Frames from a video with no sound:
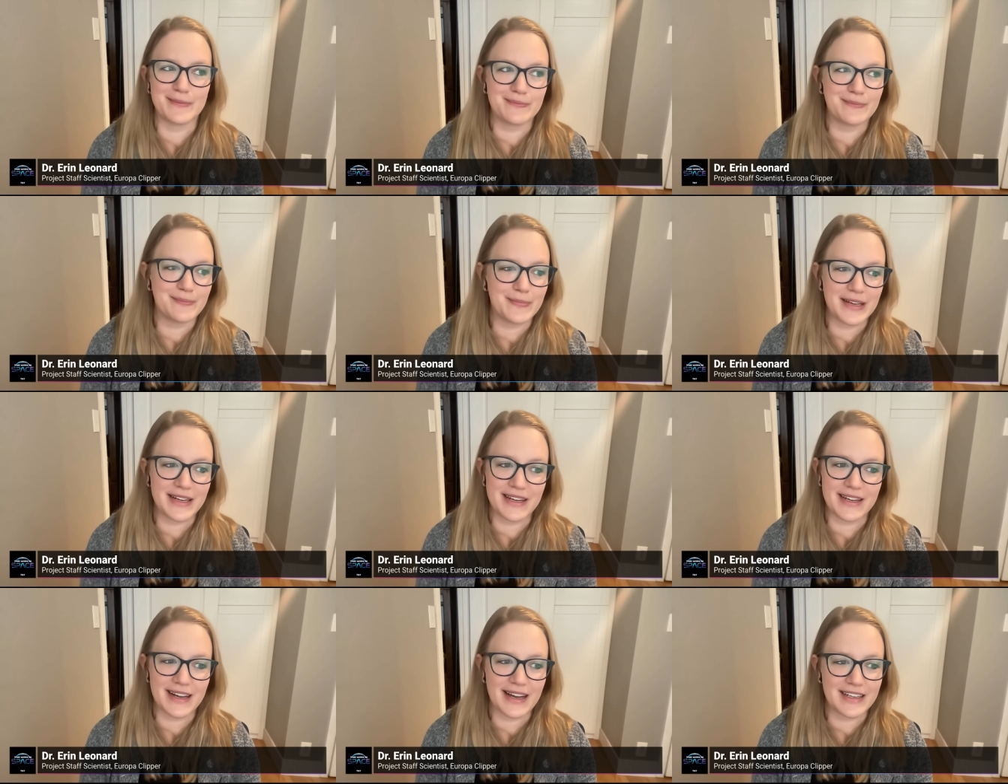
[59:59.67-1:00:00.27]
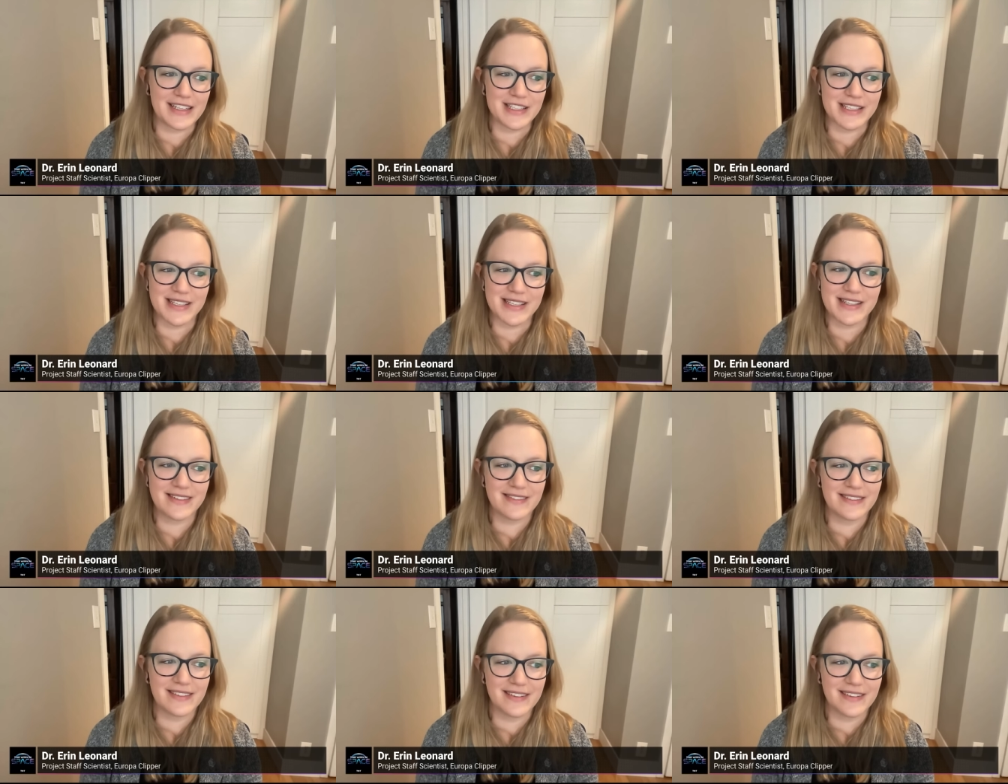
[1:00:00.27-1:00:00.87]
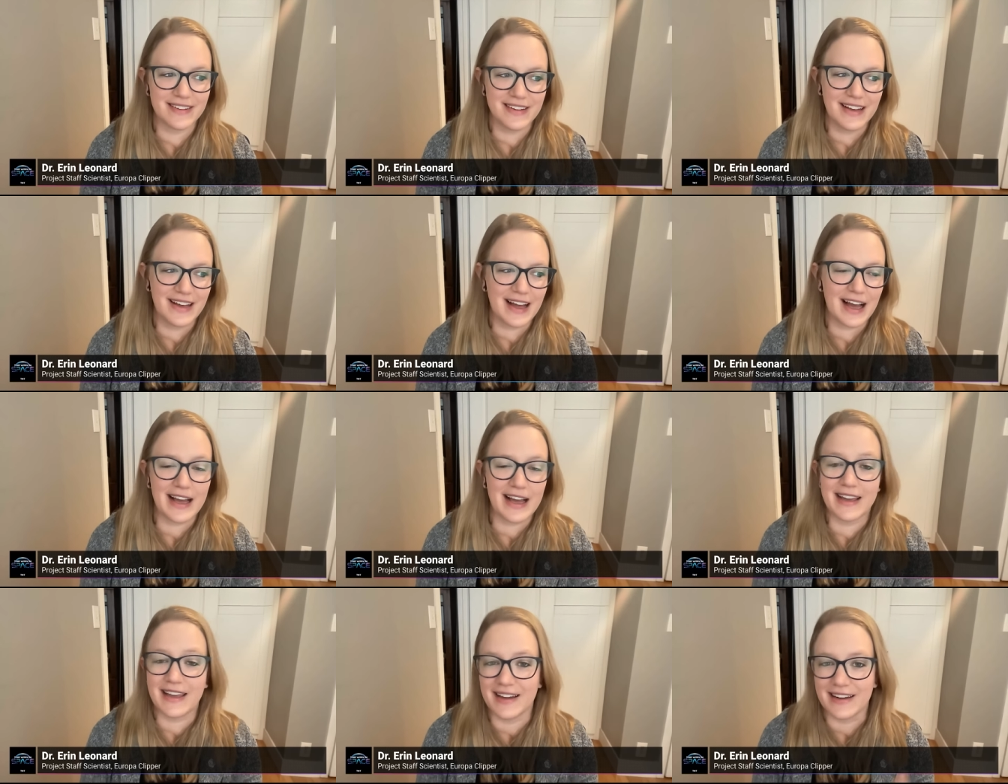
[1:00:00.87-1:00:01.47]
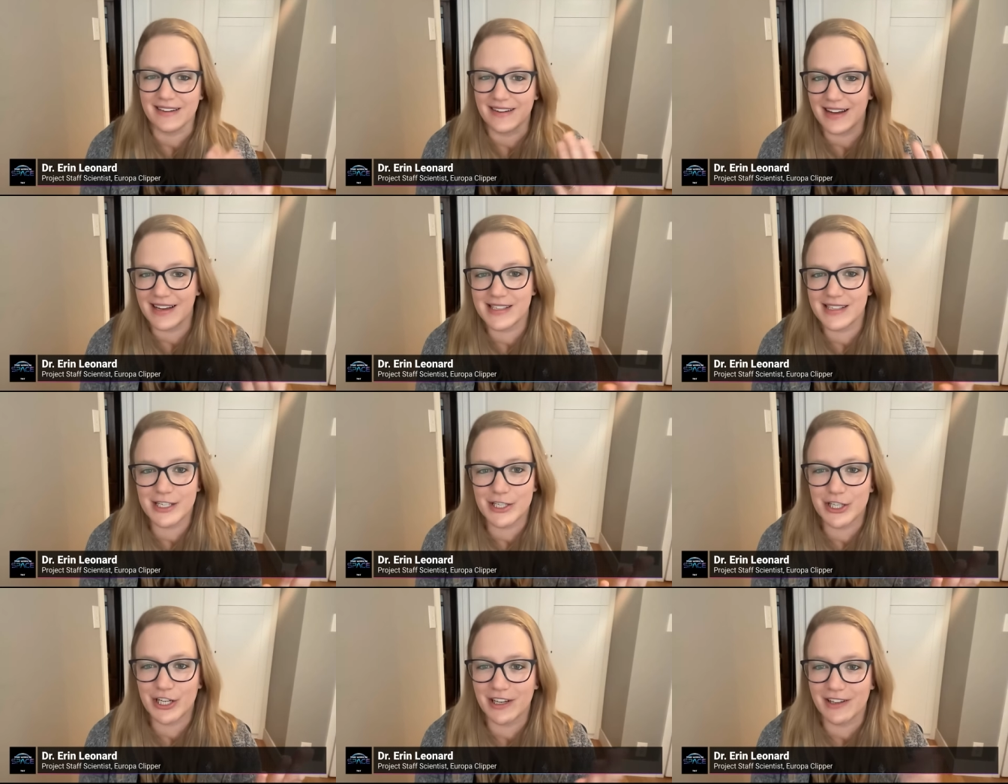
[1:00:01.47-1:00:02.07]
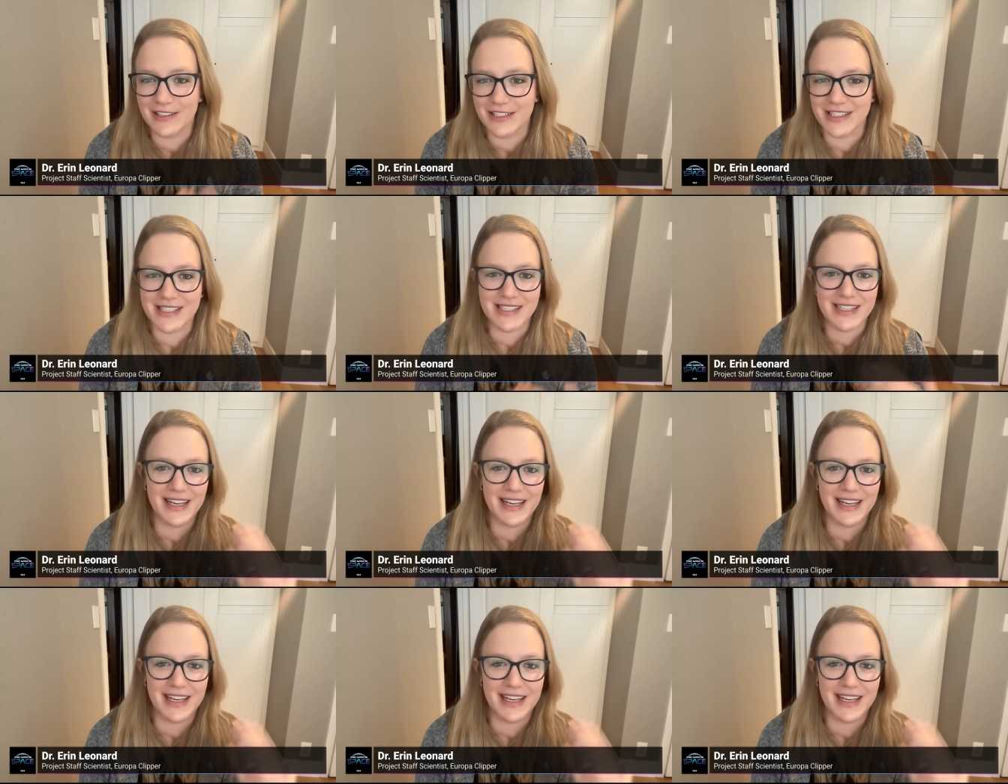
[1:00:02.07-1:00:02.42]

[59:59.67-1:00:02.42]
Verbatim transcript: man, again, as a geologist, I